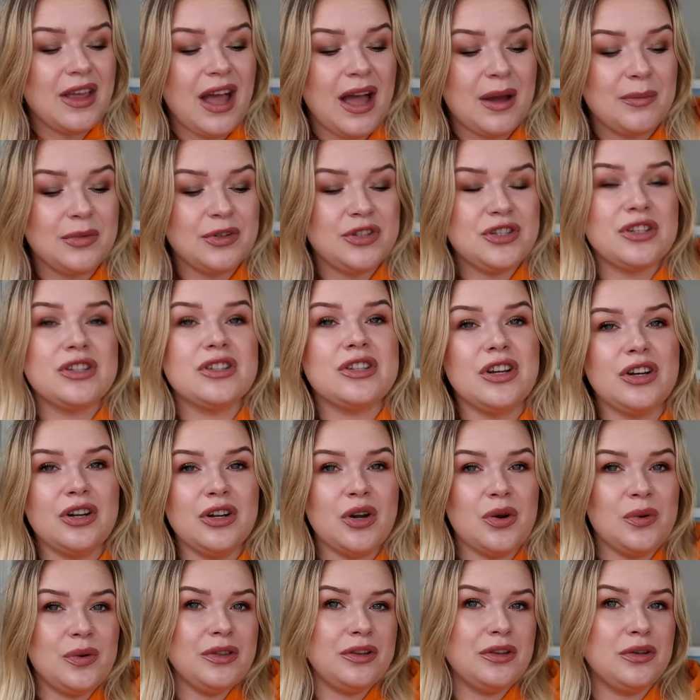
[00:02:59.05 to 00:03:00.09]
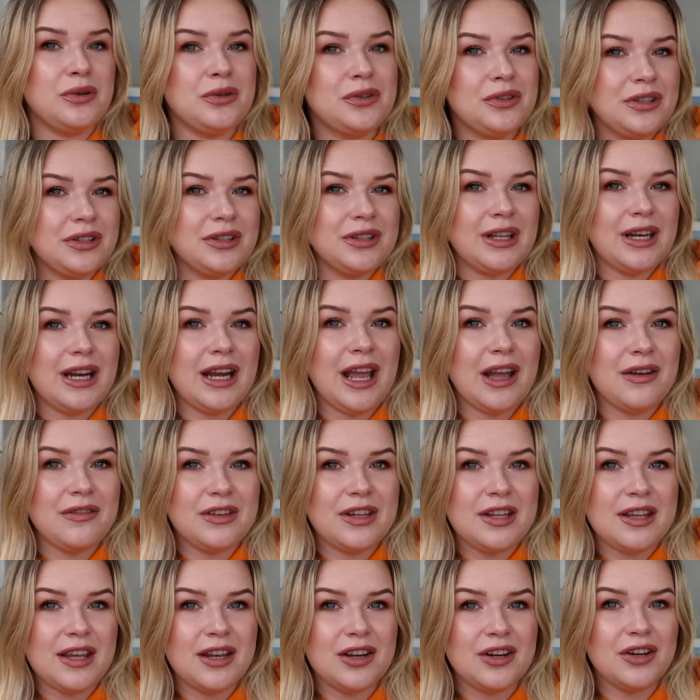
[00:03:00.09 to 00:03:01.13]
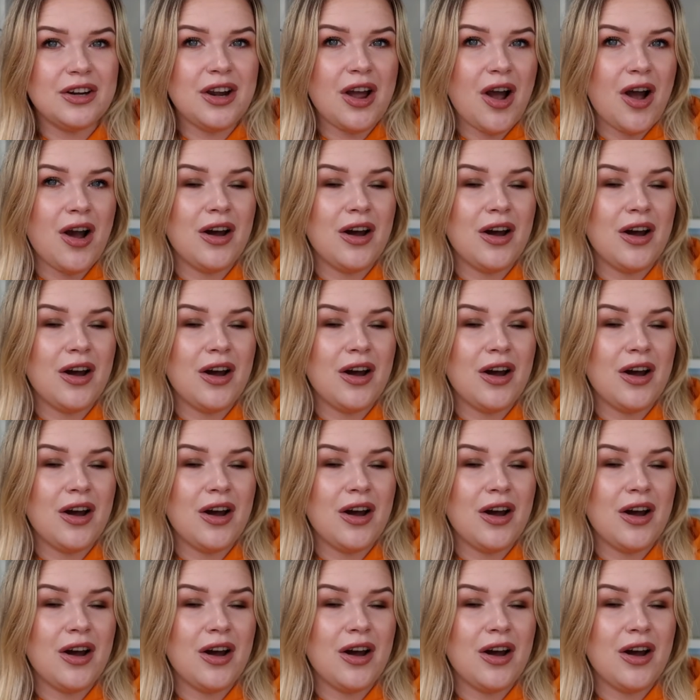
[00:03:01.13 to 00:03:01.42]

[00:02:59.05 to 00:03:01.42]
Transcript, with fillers: I'm just gonna go in the order that I have it here